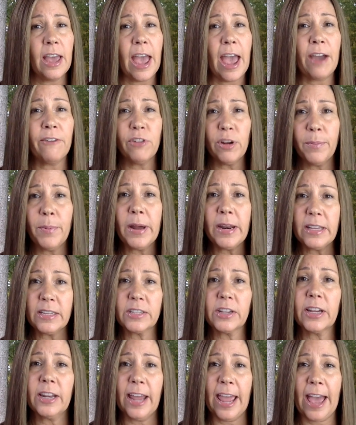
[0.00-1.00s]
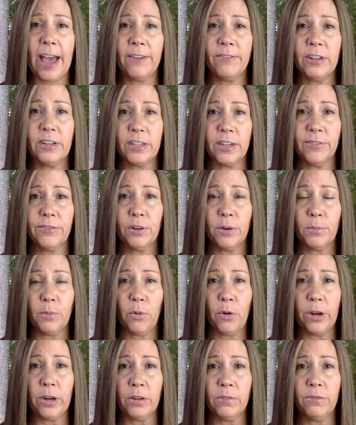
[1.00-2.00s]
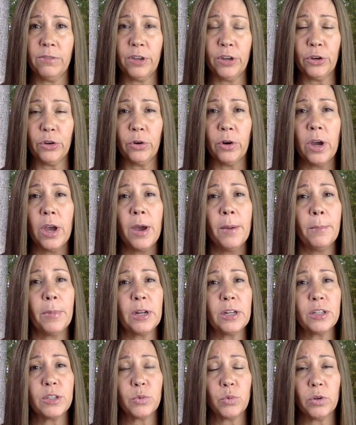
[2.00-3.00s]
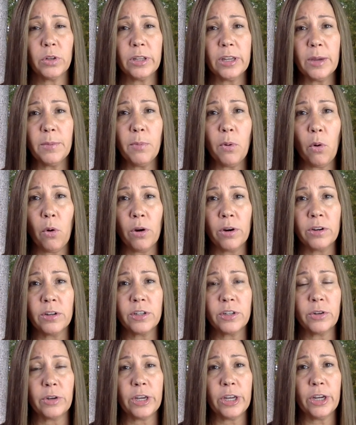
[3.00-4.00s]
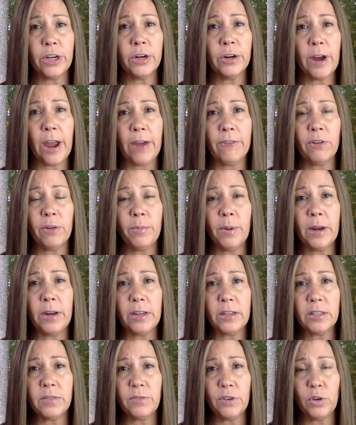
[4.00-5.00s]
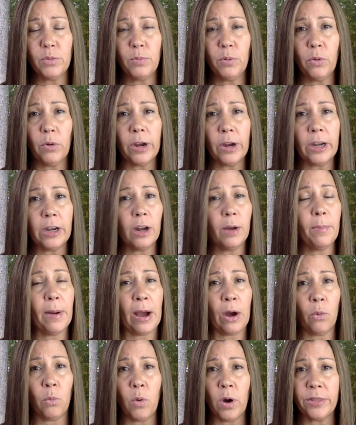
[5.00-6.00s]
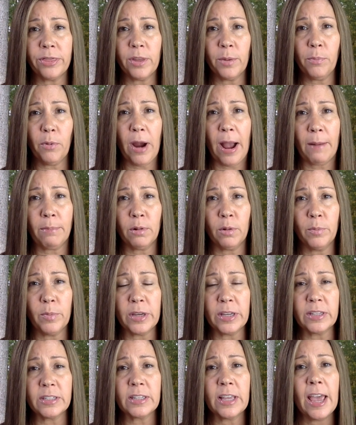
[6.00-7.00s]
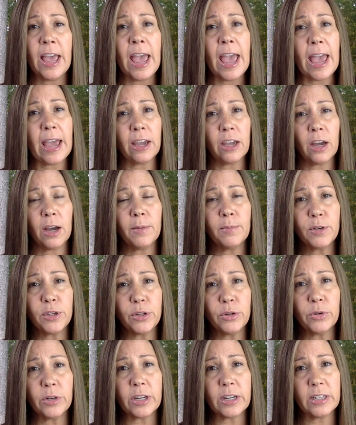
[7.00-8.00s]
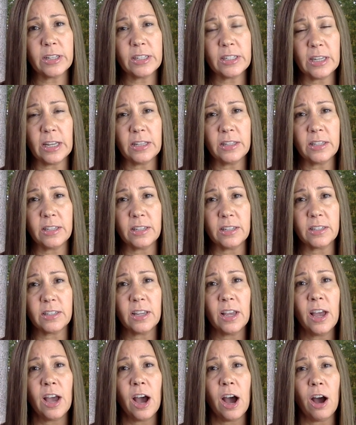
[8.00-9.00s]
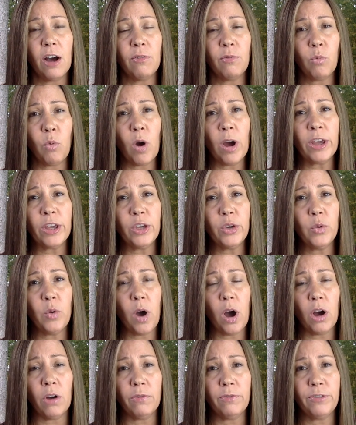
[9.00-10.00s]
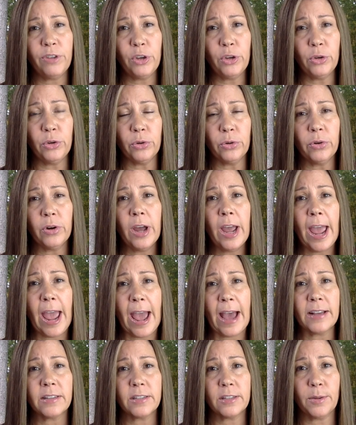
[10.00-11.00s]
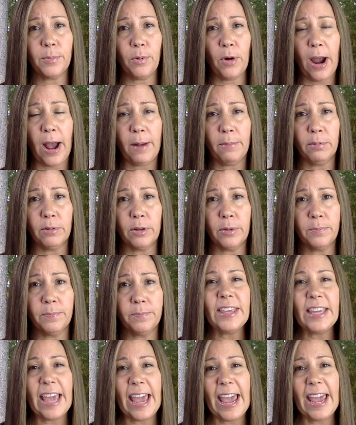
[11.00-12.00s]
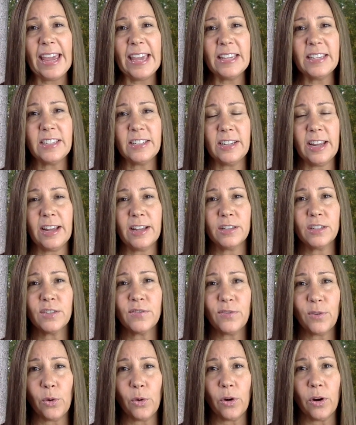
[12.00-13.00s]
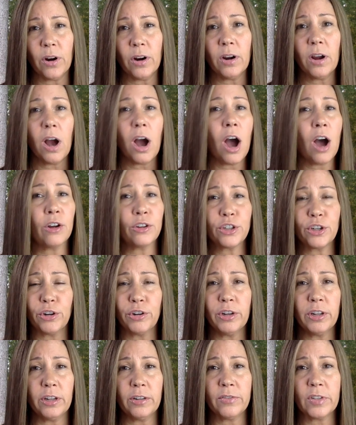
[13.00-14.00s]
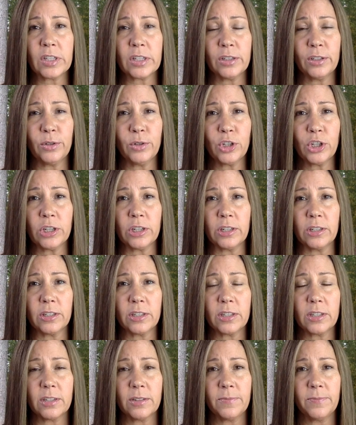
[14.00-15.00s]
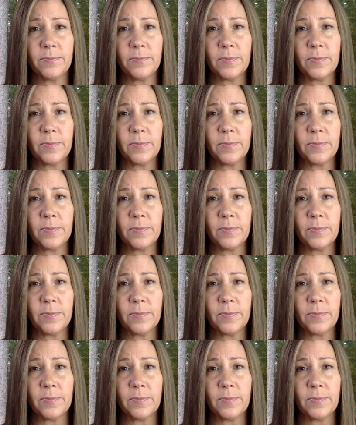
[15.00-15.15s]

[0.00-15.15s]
Everybody's going to have a different point of view, but it's really important to hear everybody's viewpoint about what the problem is and come to a consensus of what you all view as the problem. The A stands for alternative solutions.